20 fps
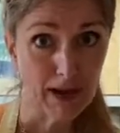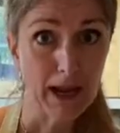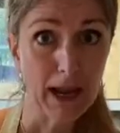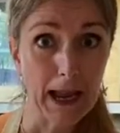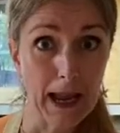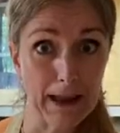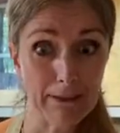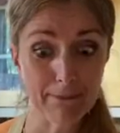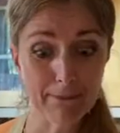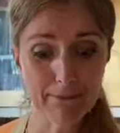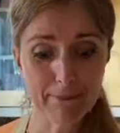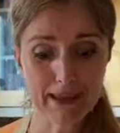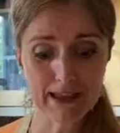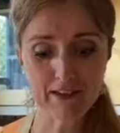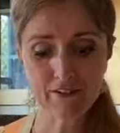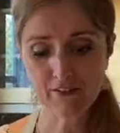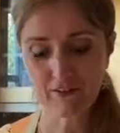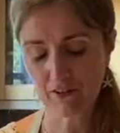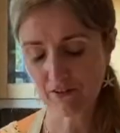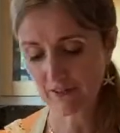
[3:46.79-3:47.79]
a
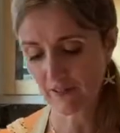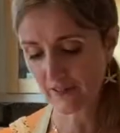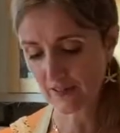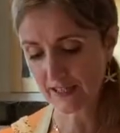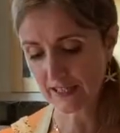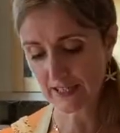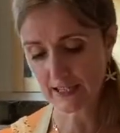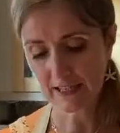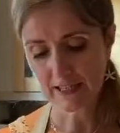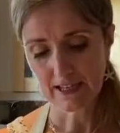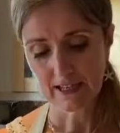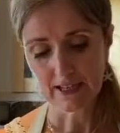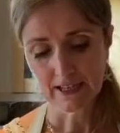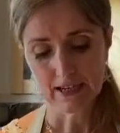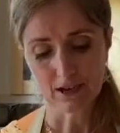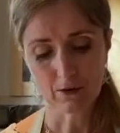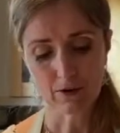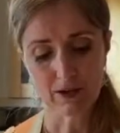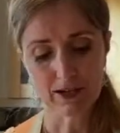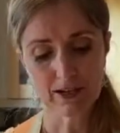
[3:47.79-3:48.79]
mixer, isn't it?
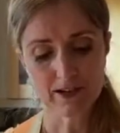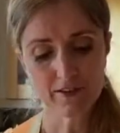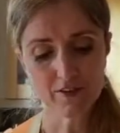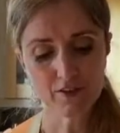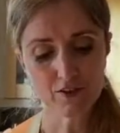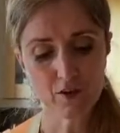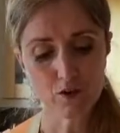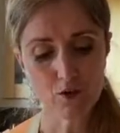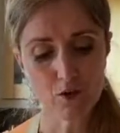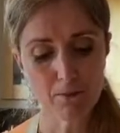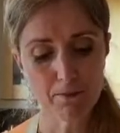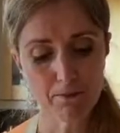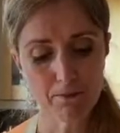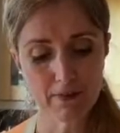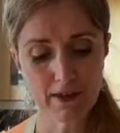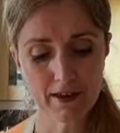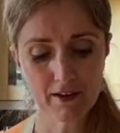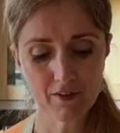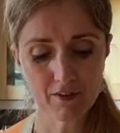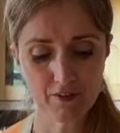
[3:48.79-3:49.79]
And we need to
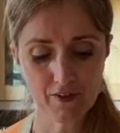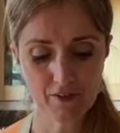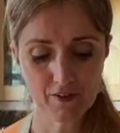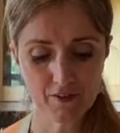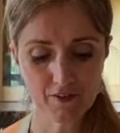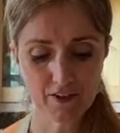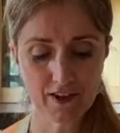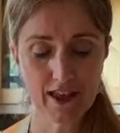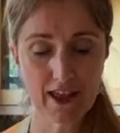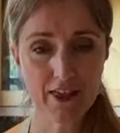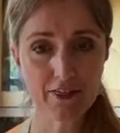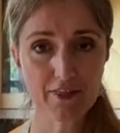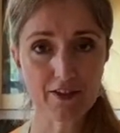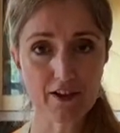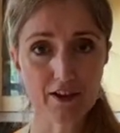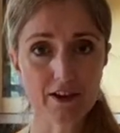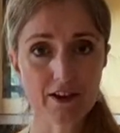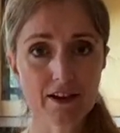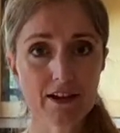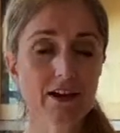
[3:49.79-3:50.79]
mix this together